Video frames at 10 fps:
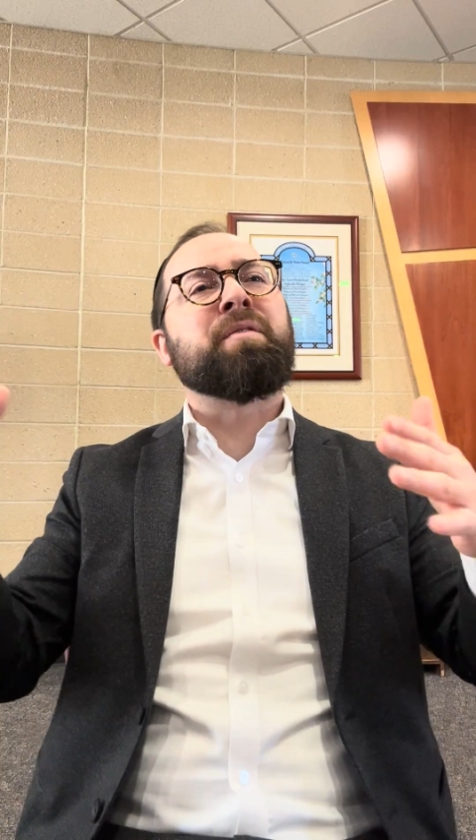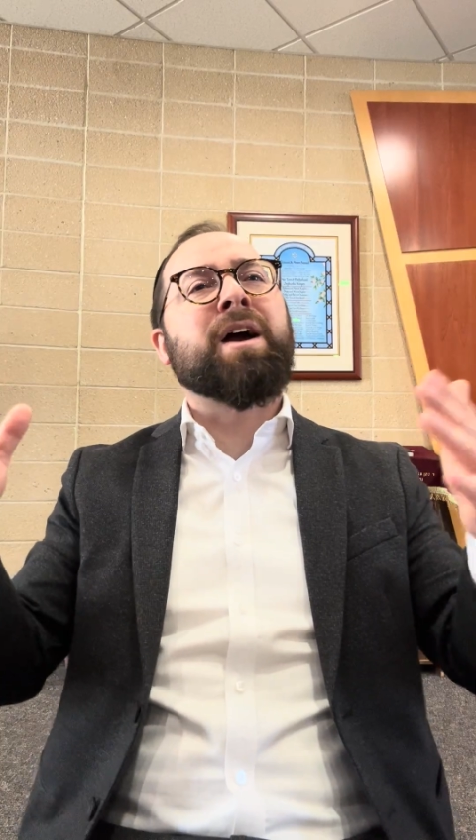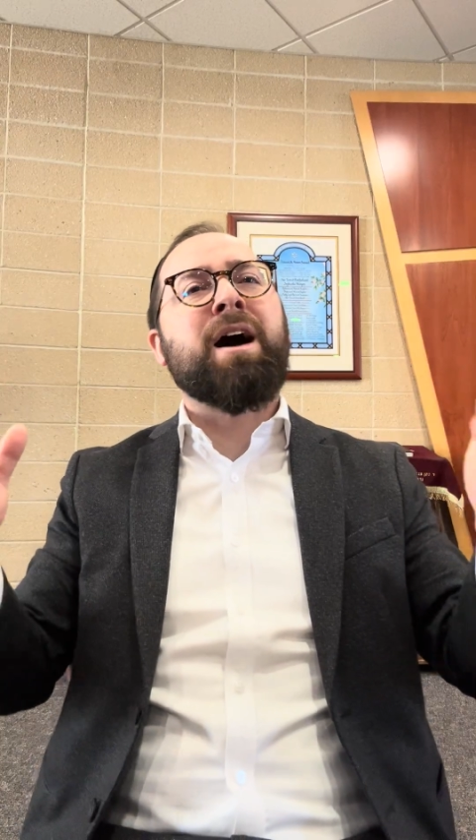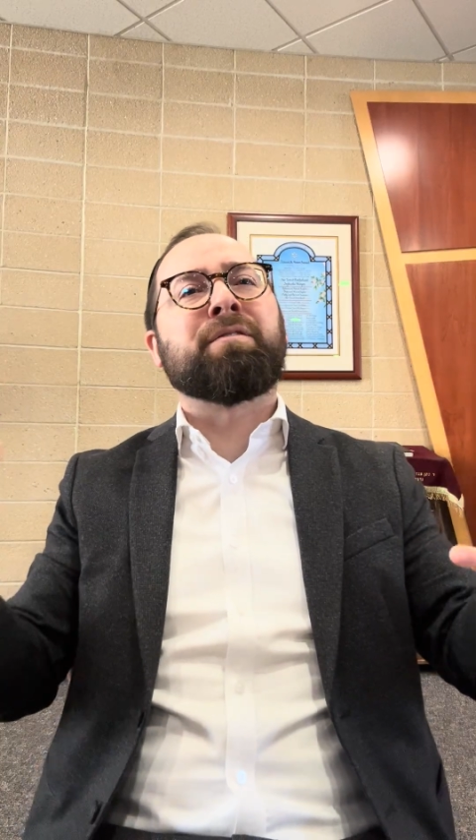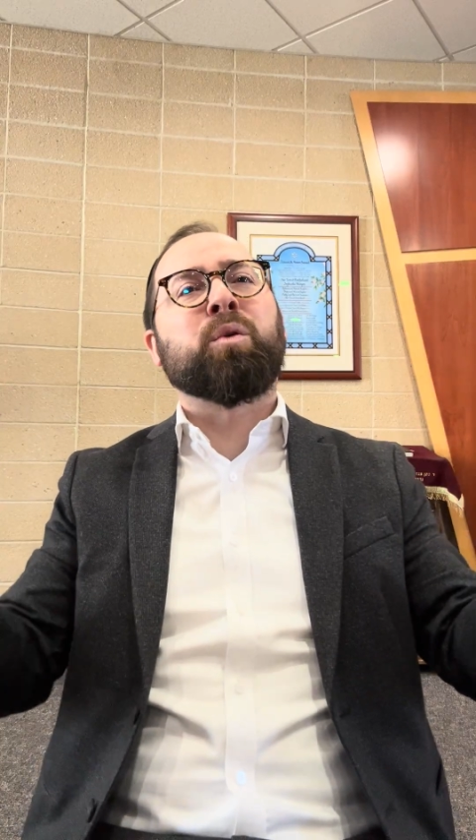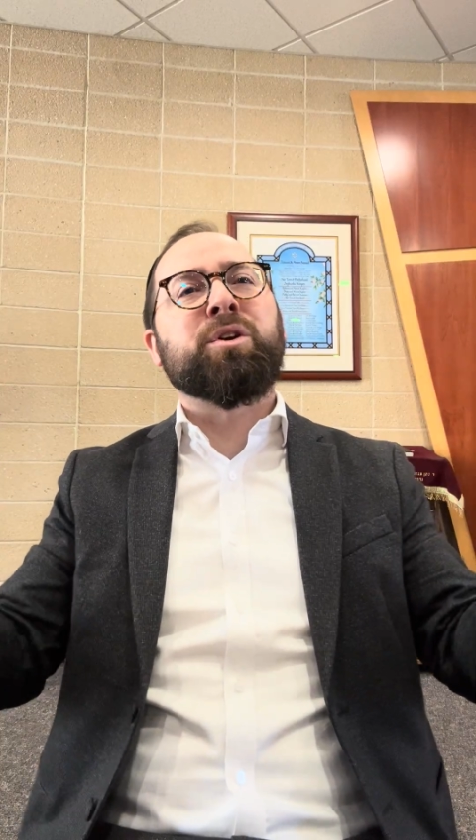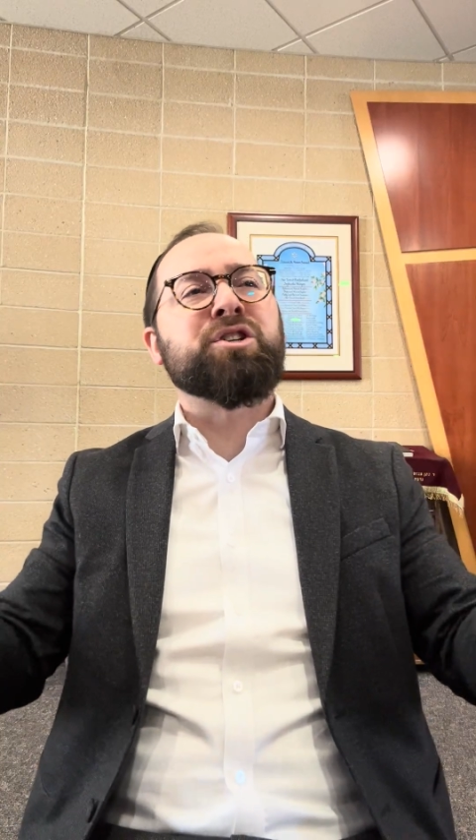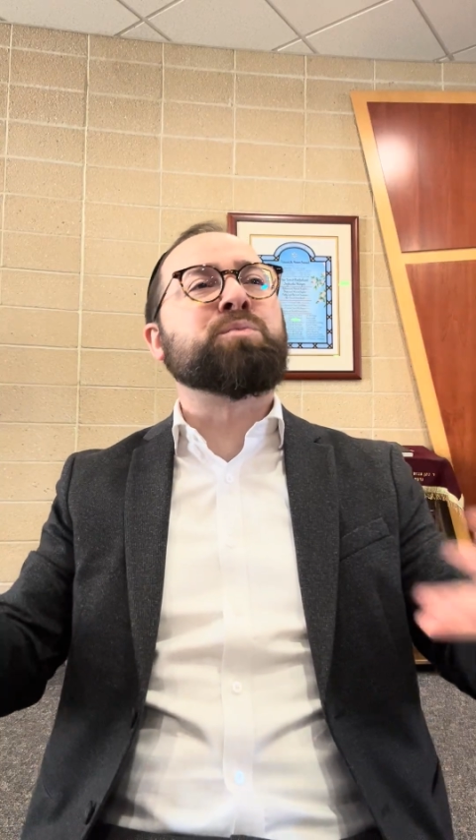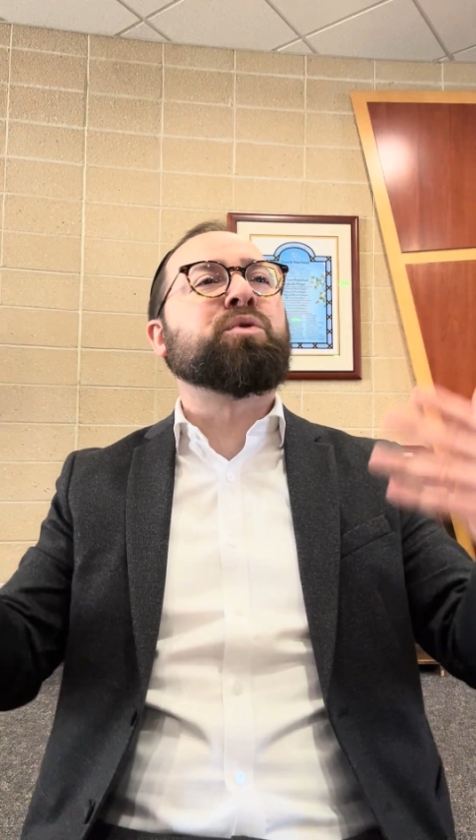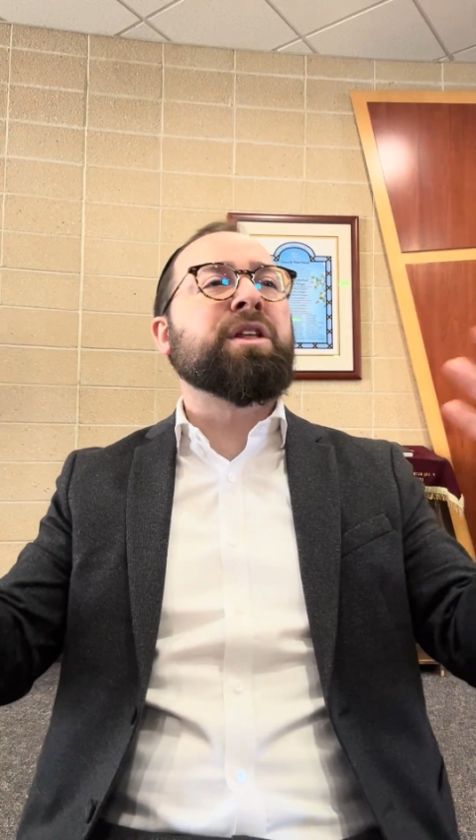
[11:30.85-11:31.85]
a cover which
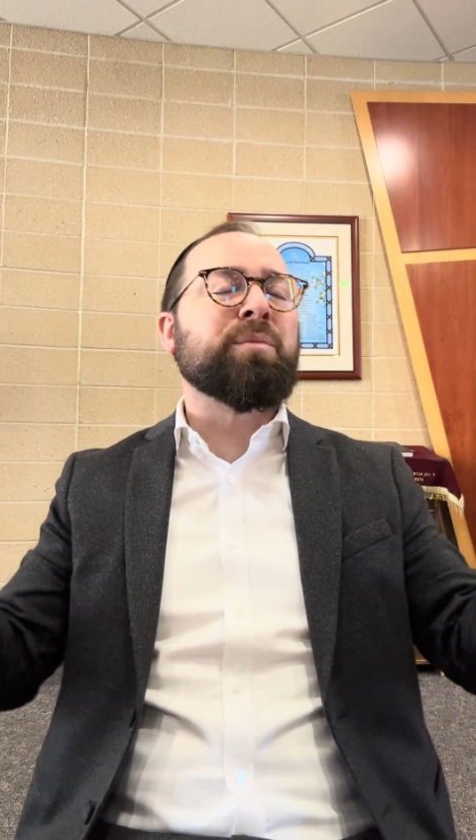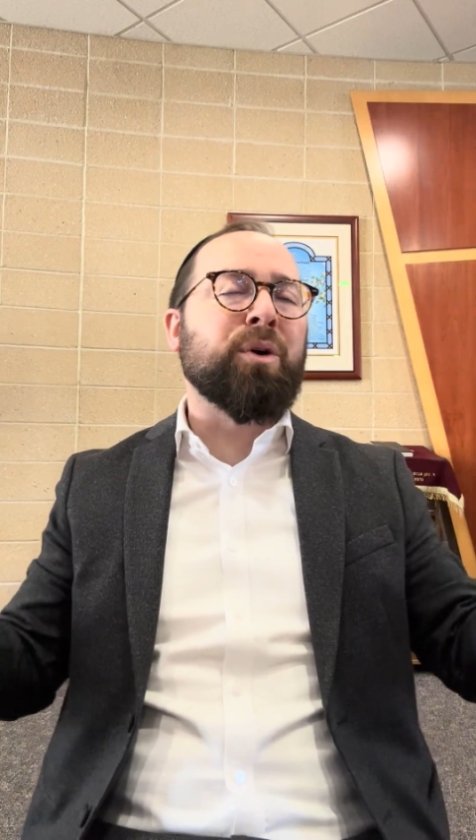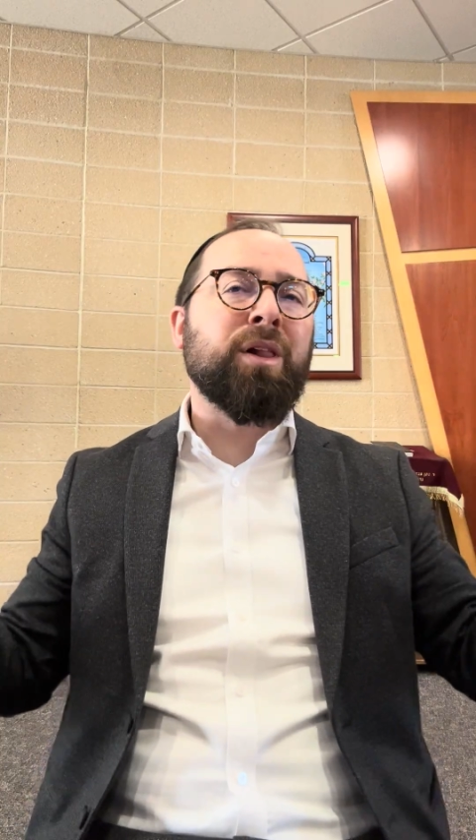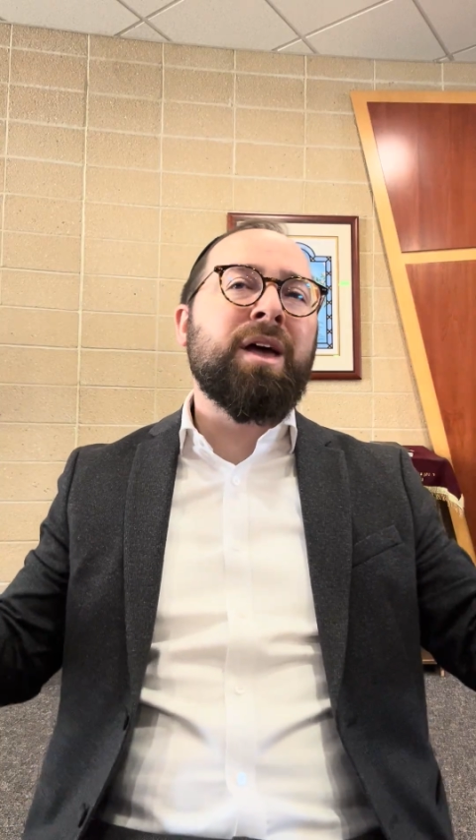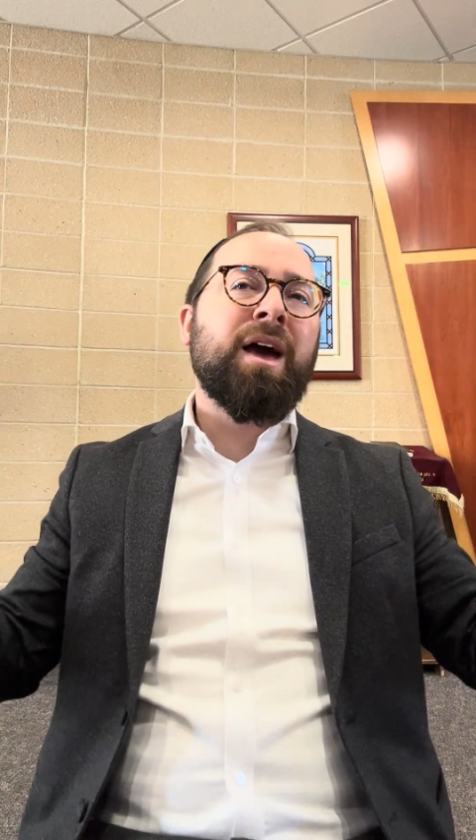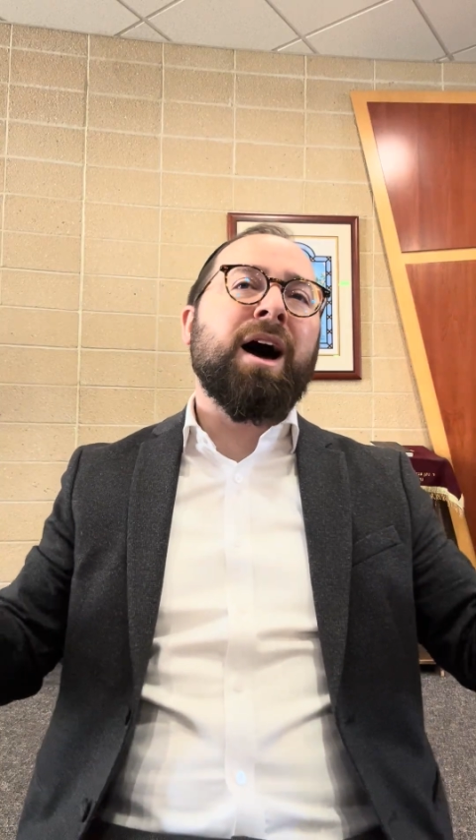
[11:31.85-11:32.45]
is breathable,